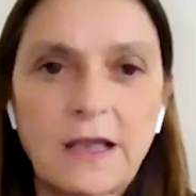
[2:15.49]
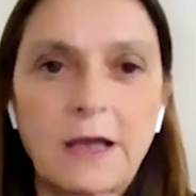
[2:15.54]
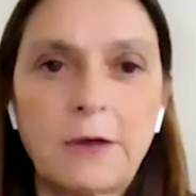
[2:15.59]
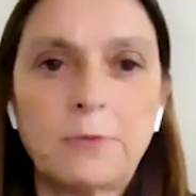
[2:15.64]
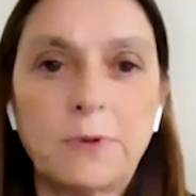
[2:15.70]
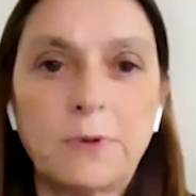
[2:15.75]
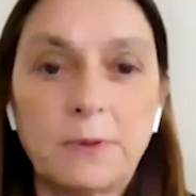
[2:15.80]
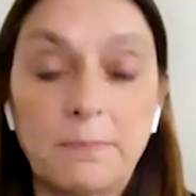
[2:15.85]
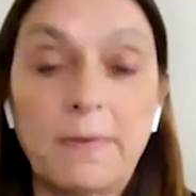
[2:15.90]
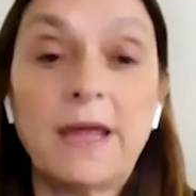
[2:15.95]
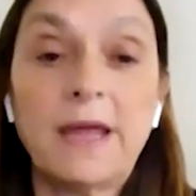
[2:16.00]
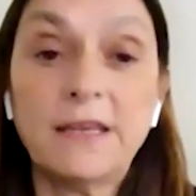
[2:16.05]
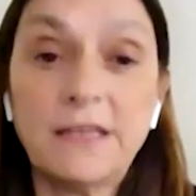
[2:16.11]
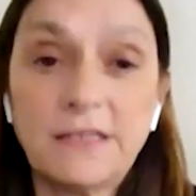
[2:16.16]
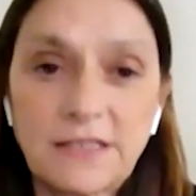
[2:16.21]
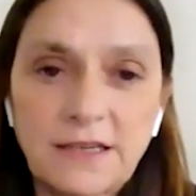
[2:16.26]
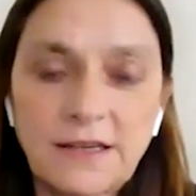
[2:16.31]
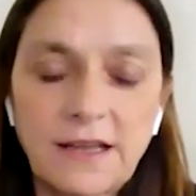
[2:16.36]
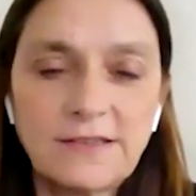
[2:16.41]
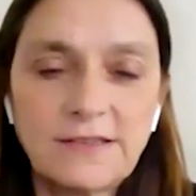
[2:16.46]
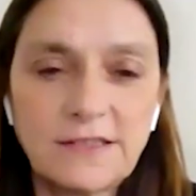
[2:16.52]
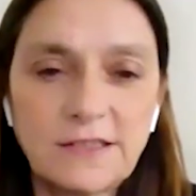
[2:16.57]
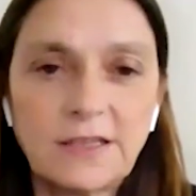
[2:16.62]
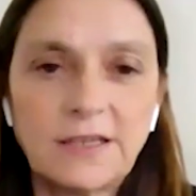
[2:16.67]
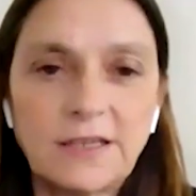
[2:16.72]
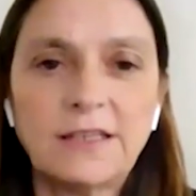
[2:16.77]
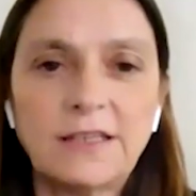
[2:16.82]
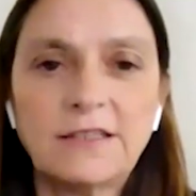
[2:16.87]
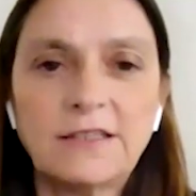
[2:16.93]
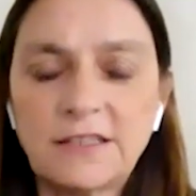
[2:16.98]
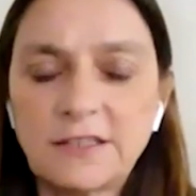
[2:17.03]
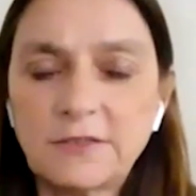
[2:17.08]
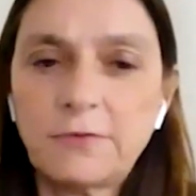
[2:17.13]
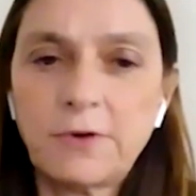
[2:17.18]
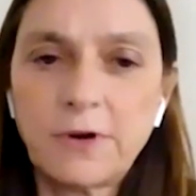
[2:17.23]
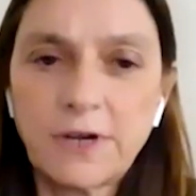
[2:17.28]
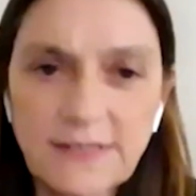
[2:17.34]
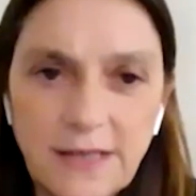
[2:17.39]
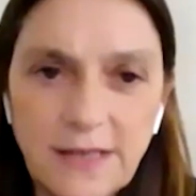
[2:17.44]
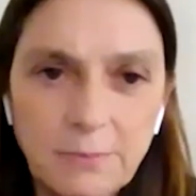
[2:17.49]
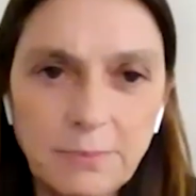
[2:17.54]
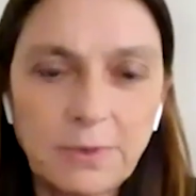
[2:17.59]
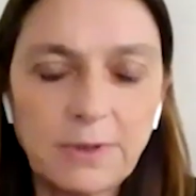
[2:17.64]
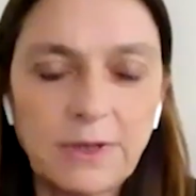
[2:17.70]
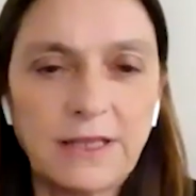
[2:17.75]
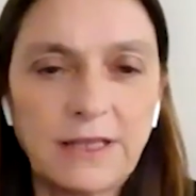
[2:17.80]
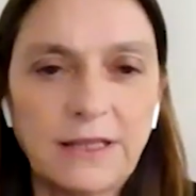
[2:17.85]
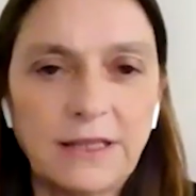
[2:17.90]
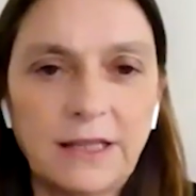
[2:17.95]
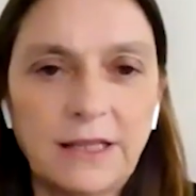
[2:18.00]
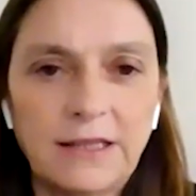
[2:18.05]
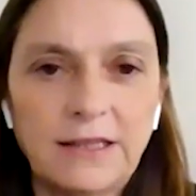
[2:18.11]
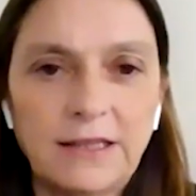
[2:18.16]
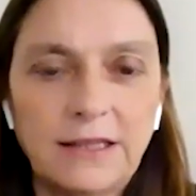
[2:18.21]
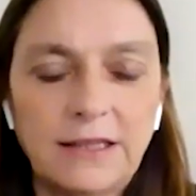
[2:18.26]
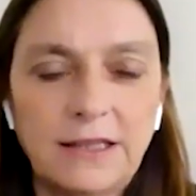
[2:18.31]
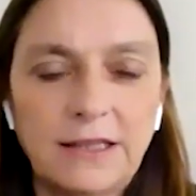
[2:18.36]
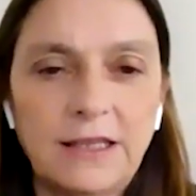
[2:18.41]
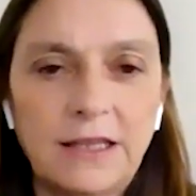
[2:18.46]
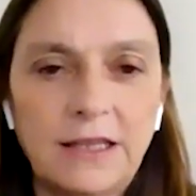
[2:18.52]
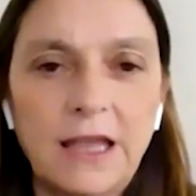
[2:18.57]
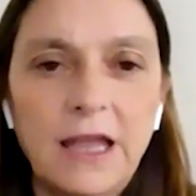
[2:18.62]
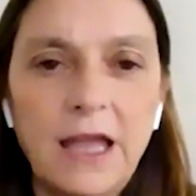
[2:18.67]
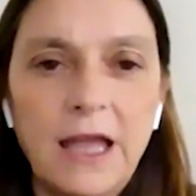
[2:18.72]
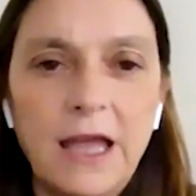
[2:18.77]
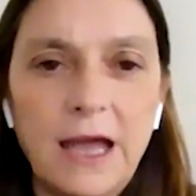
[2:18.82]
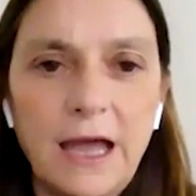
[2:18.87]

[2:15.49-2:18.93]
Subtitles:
how we manage uncertainties, for example, in the